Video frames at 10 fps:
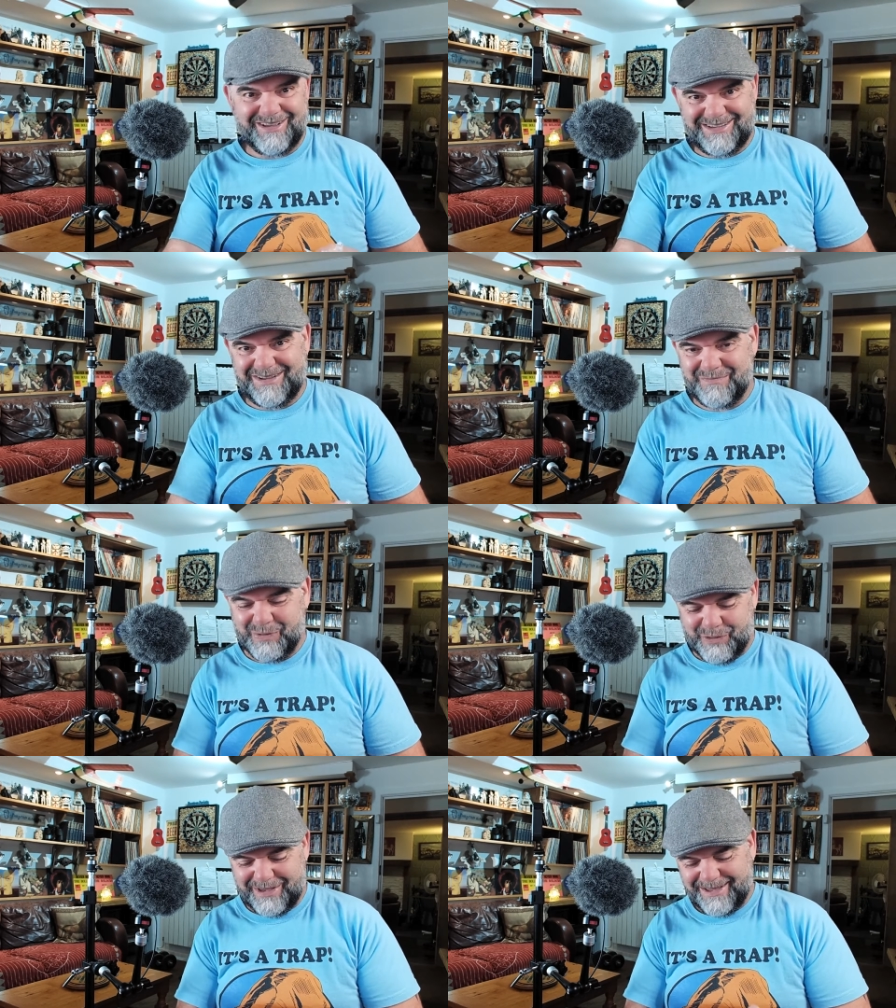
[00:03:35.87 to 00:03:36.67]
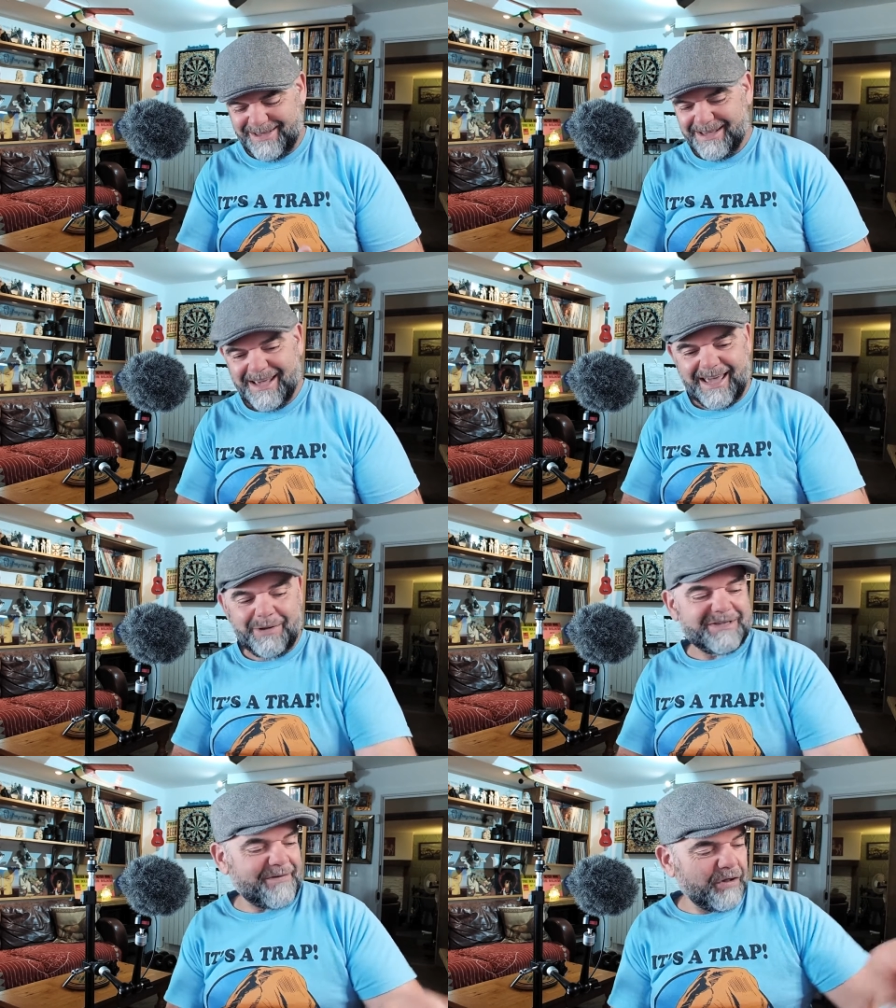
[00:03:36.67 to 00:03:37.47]
some point.
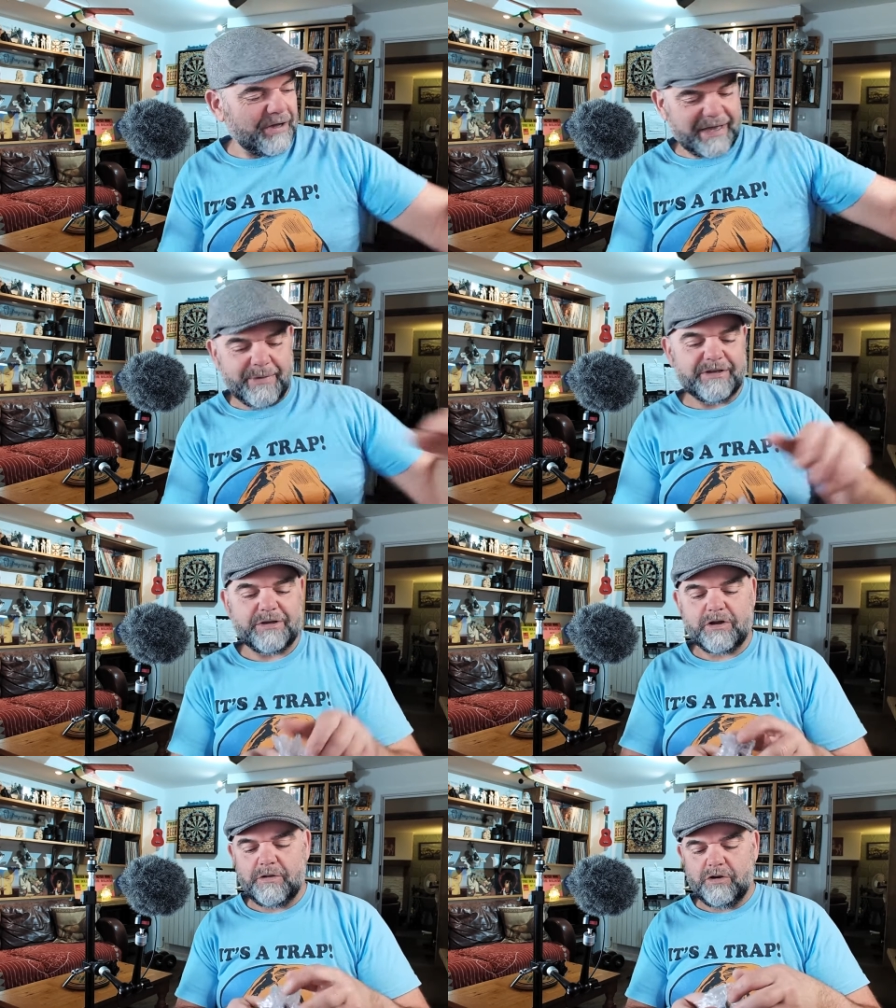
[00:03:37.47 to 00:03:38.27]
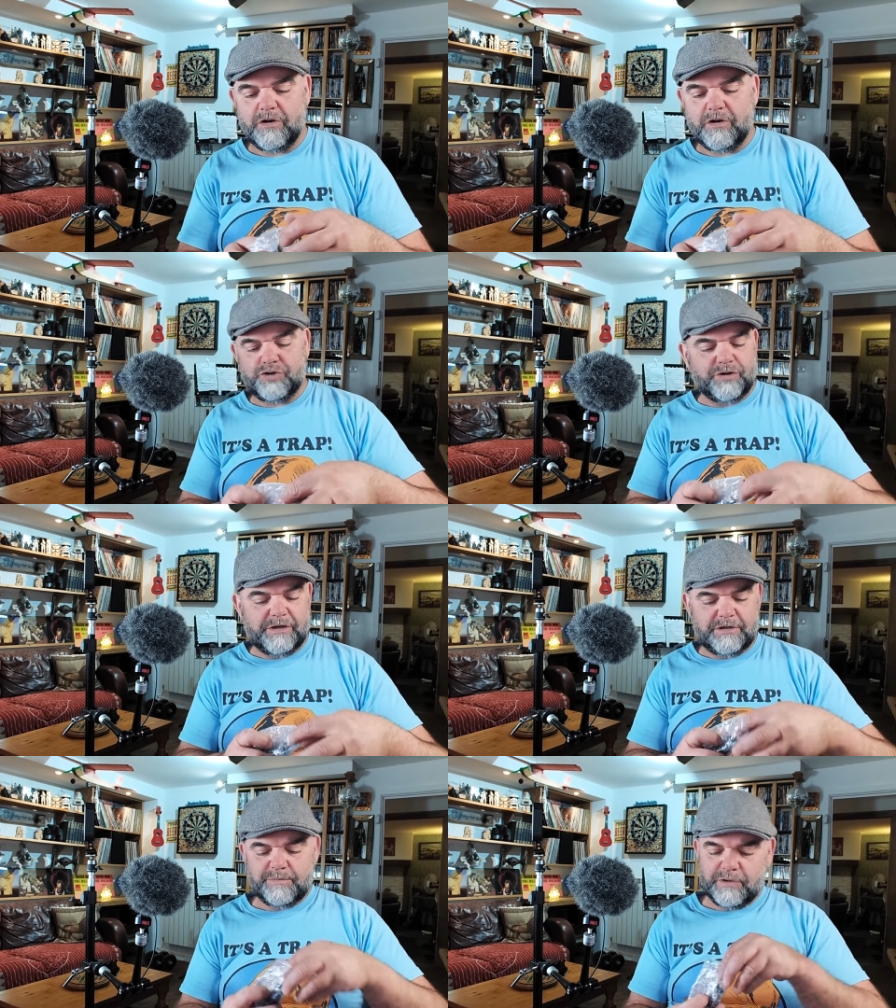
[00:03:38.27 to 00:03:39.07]
Anyway, let's have a look. Anyway, so I've got a little ball
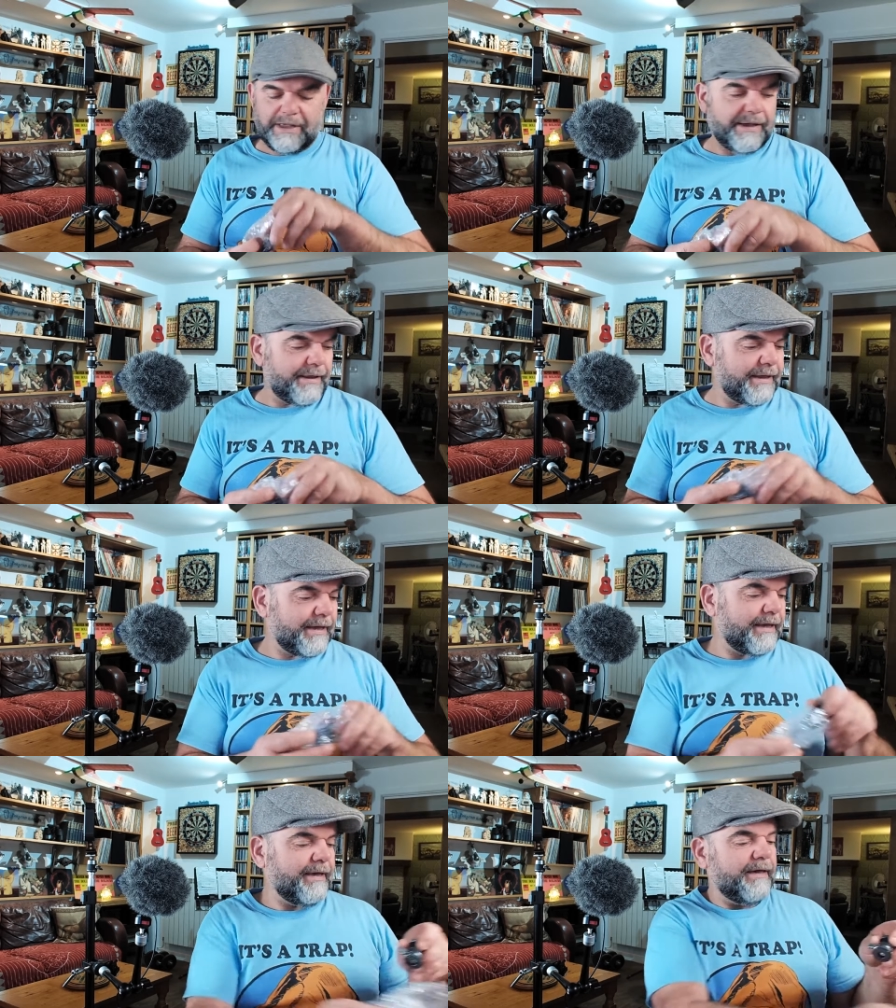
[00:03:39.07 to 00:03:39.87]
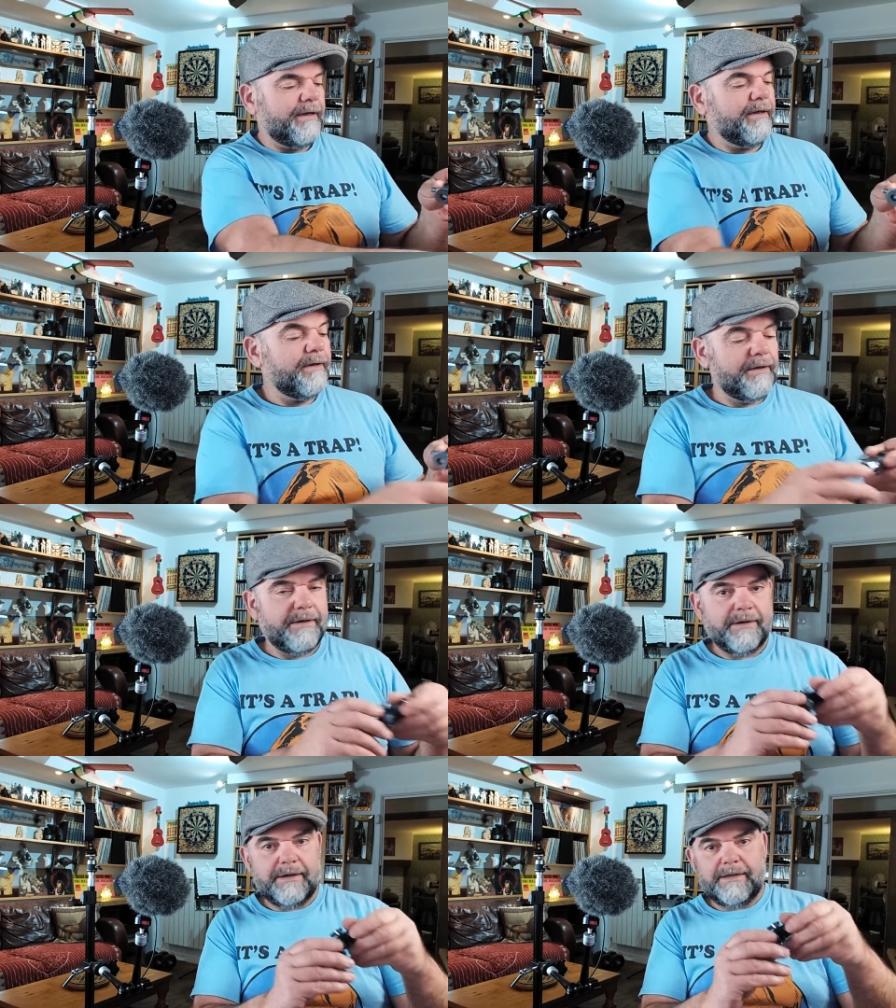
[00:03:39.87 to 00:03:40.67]
joint. Let's pull it out of there,
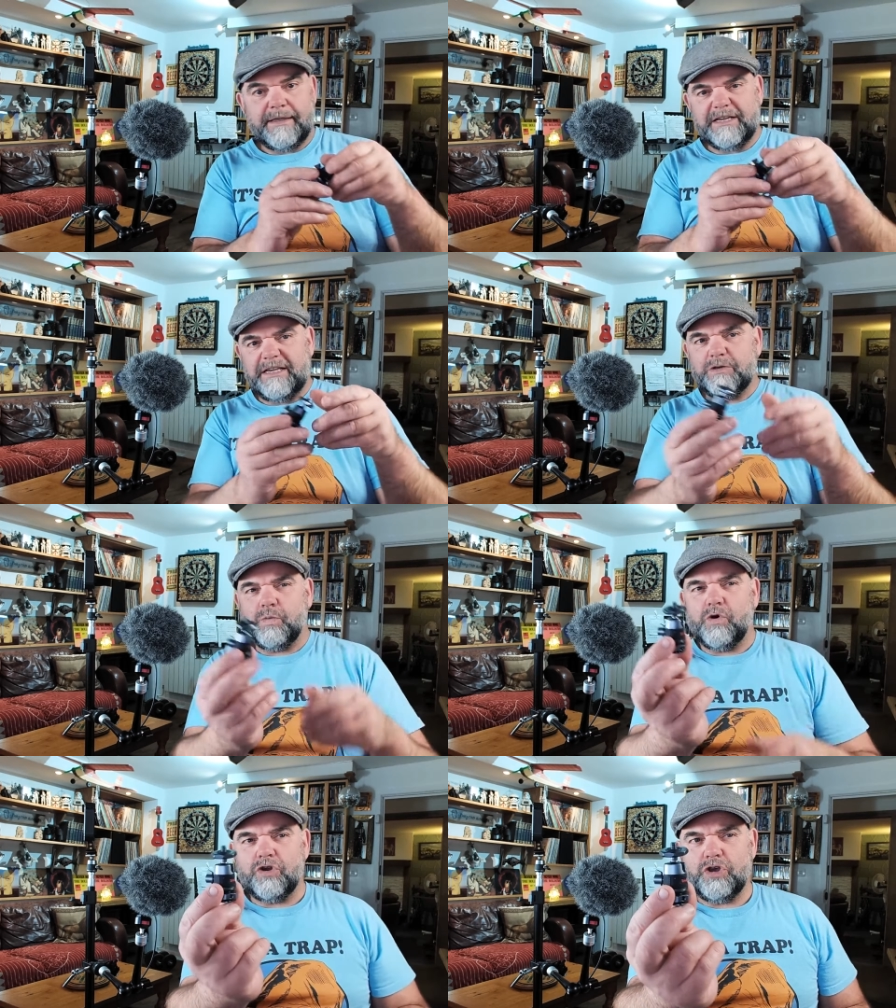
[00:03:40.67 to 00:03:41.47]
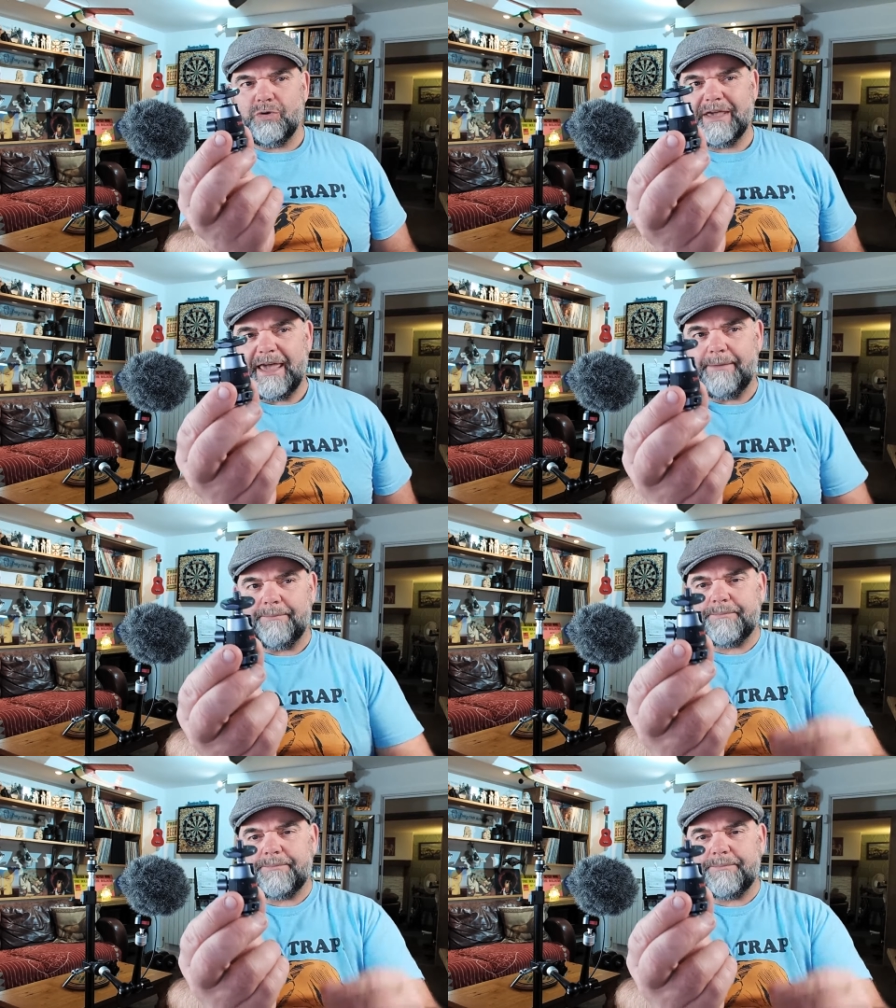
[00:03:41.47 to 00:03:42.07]
and that is what you get.